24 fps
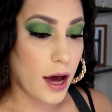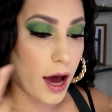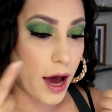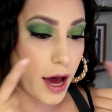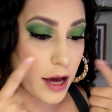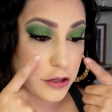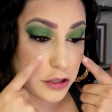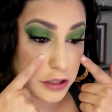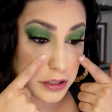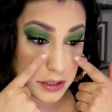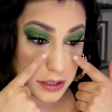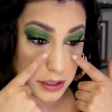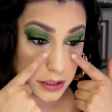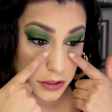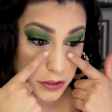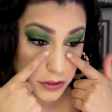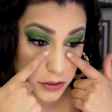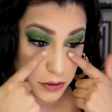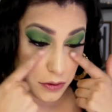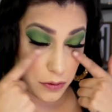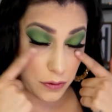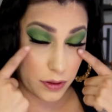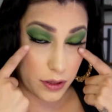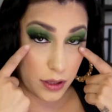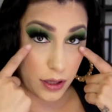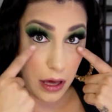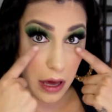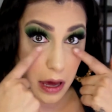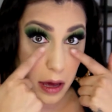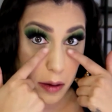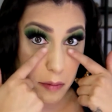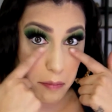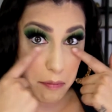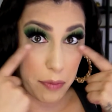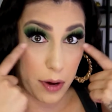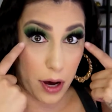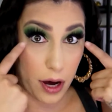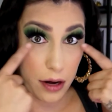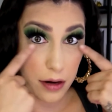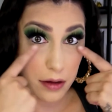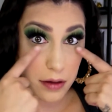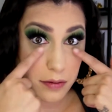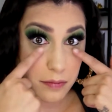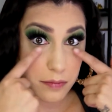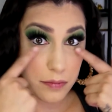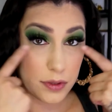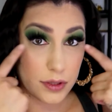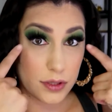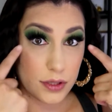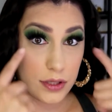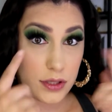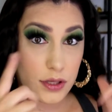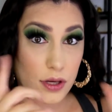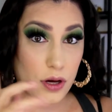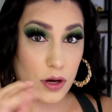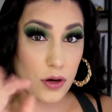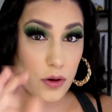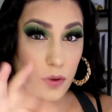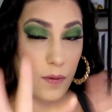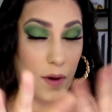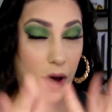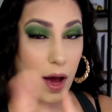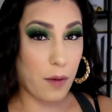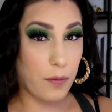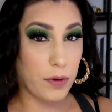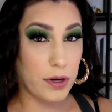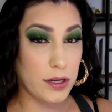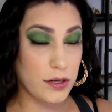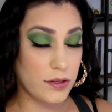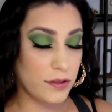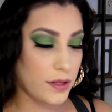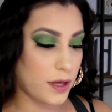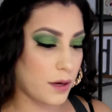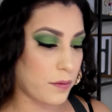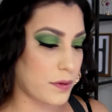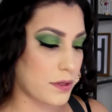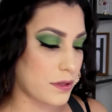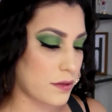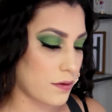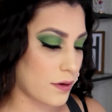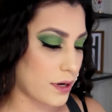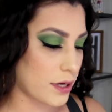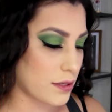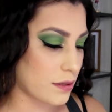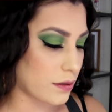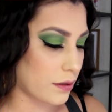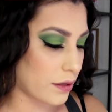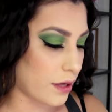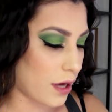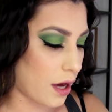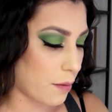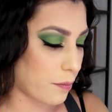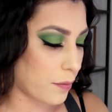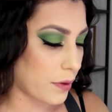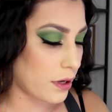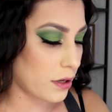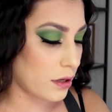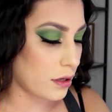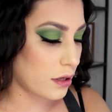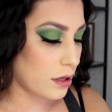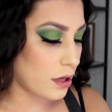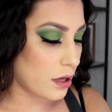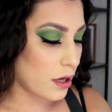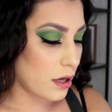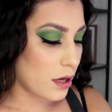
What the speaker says: I just didn't do the bottom, so I want to do that with you guys on camera.